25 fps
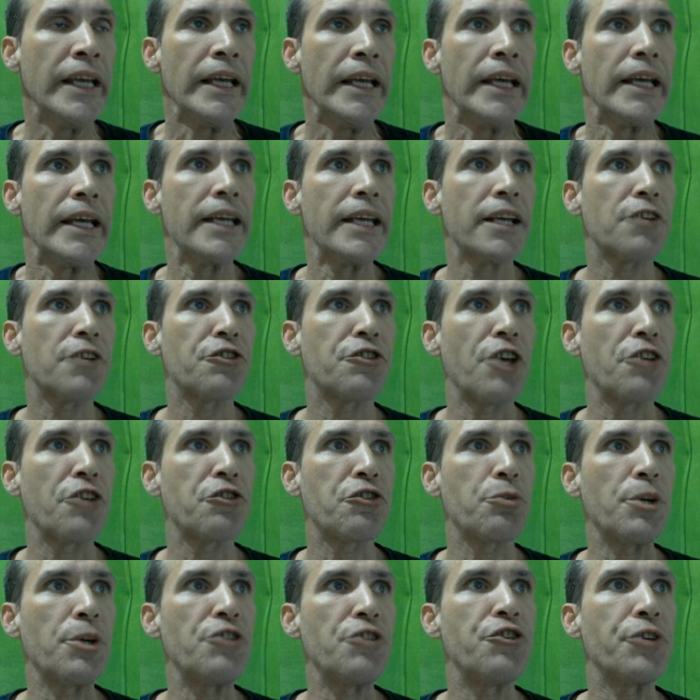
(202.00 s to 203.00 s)
In
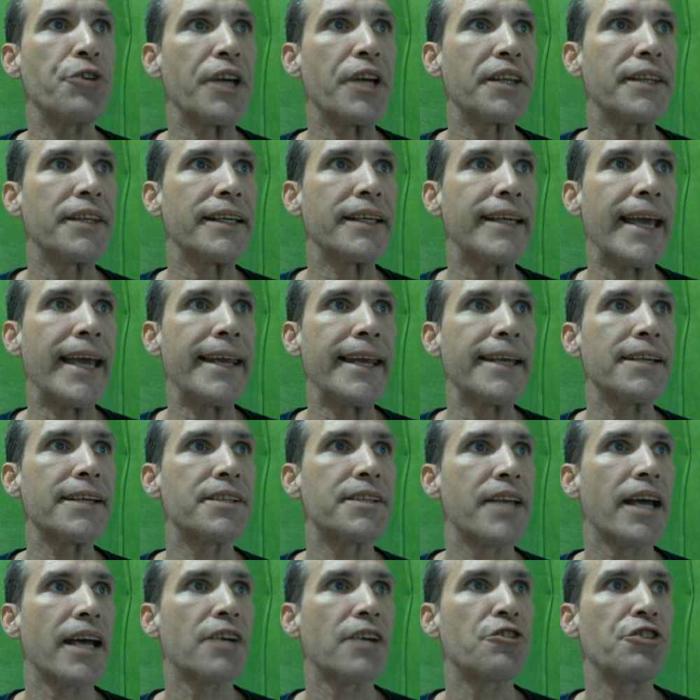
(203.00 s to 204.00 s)
accessories, you get the Gedit
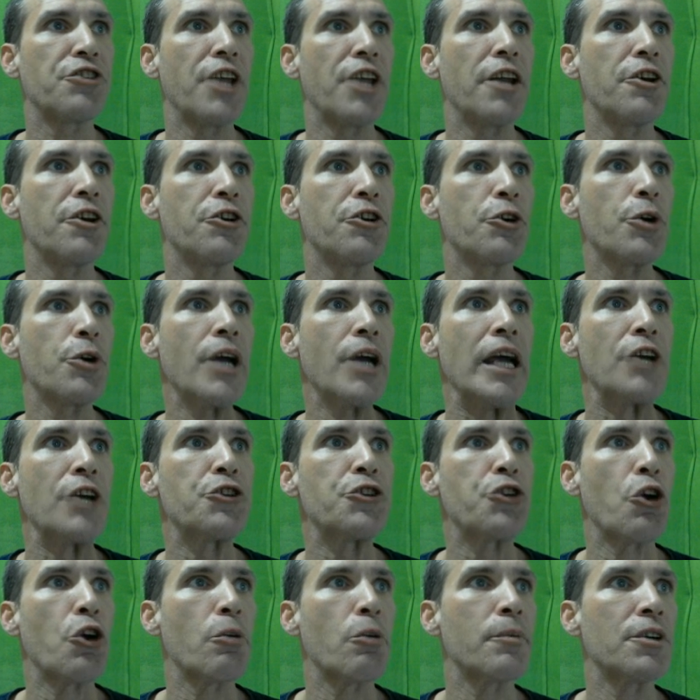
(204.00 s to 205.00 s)
text editor,
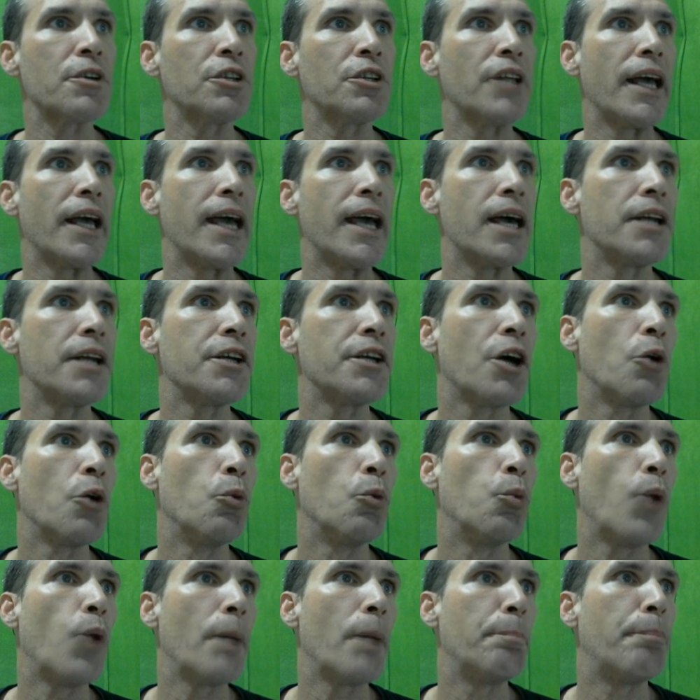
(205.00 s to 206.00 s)
terminal, and
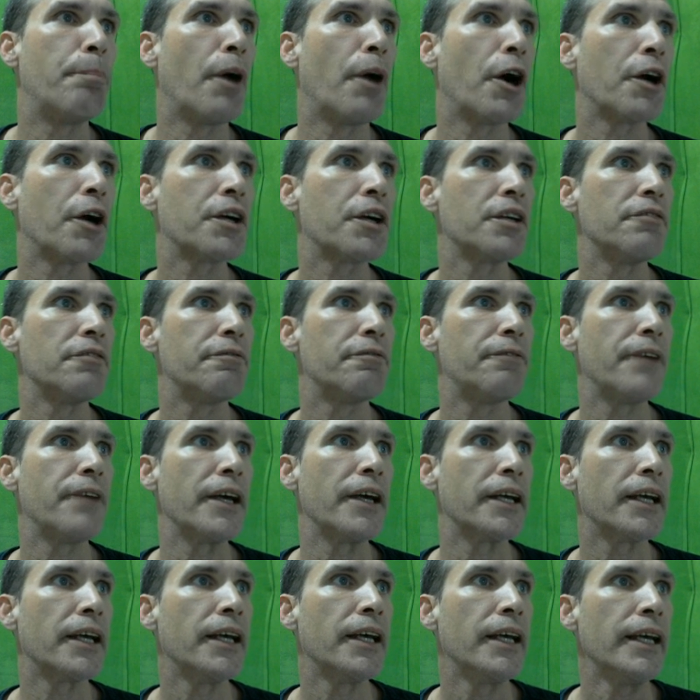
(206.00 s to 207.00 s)
webbar config.